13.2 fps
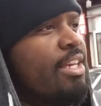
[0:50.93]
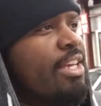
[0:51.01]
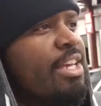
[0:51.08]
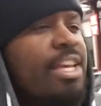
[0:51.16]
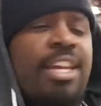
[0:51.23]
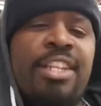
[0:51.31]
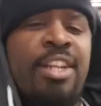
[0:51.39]

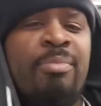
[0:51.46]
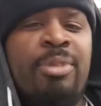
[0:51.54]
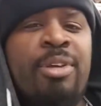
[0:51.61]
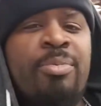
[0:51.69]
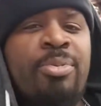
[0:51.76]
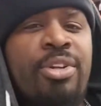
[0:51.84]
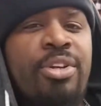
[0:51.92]
It ended up
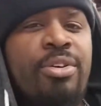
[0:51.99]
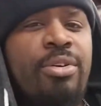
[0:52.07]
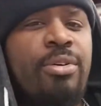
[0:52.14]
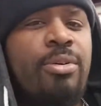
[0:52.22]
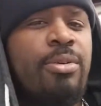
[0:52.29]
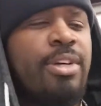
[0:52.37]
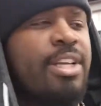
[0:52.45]
being pretty
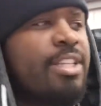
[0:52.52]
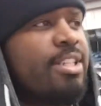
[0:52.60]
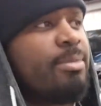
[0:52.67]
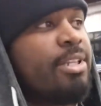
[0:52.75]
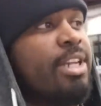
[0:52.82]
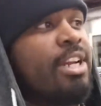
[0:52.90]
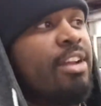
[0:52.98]
cool and
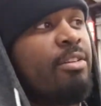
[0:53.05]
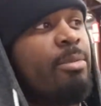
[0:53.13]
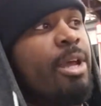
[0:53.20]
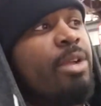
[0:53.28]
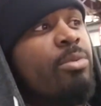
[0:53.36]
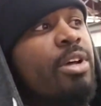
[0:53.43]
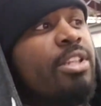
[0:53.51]
something that
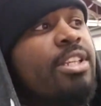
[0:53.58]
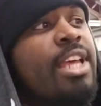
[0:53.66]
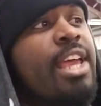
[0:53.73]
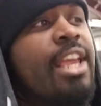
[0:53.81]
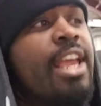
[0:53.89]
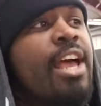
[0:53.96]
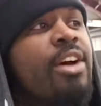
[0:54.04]
everybody wanted to
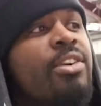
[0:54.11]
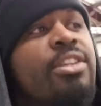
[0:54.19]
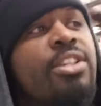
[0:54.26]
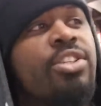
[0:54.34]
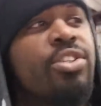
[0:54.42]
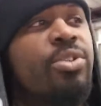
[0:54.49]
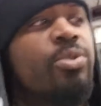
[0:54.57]
hang out
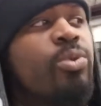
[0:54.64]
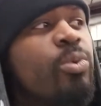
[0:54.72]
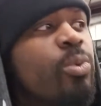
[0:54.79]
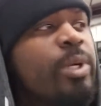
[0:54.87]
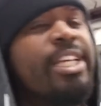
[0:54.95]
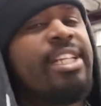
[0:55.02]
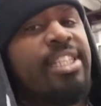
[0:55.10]
and do
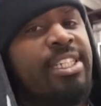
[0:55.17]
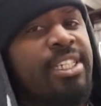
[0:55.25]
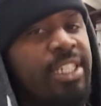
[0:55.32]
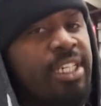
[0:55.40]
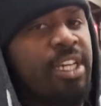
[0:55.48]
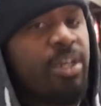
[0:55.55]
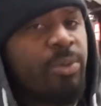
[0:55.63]
weekly.
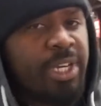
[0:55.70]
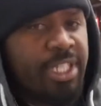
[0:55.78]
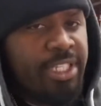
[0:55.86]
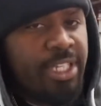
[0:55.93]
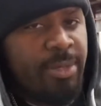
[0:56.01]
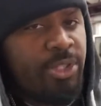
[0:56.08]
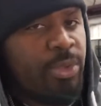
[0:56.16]
We
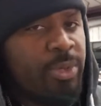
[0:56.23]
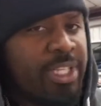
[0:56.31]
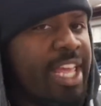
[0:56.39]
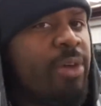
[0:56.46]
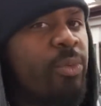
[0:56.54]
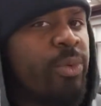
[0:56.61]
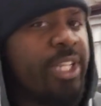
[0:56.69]
ended up doing
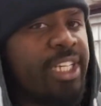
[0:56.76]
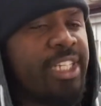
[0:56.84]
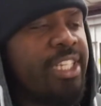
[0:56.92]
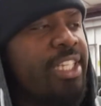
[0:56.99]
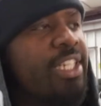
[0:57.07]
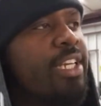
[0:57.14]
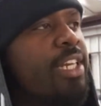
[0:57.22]
that
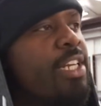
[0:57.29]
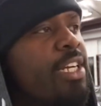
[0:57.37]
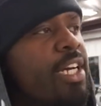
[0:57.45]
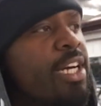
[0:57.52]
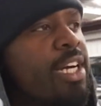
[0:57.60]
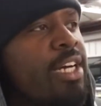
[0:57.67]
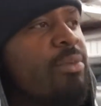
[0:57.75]
weekly.
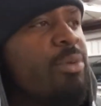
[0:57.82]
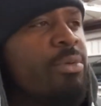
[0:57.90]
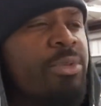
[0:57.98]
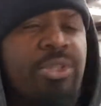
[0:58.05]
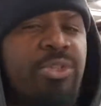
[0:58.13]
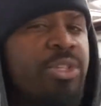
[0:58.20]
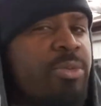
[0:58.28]
We
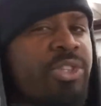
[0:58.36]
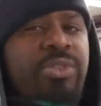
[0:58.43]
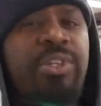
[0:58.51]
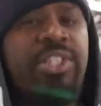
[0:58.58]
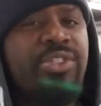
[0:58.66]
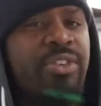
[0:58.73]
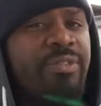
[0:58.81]
would do some
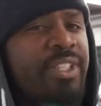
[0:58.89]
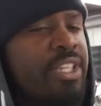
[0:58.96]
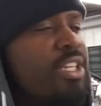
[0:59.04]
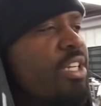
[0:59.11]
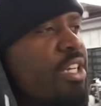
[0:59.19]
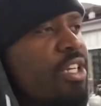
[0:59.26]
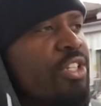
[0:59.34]
street
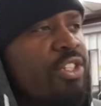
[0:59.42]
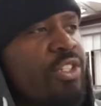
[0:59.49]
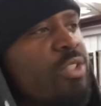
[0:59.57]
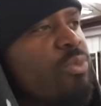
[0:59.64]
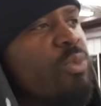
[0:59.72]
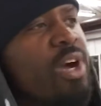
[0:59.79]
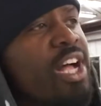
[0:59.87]
drifting, do
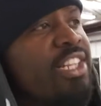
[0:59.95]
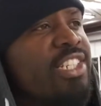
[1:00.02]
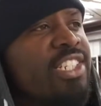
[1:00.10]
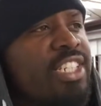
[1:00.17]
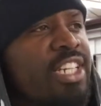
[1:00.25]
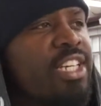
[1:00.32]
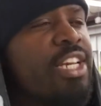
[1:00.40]
some wild
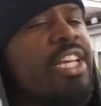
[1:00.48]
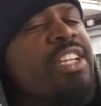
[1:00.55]
shit,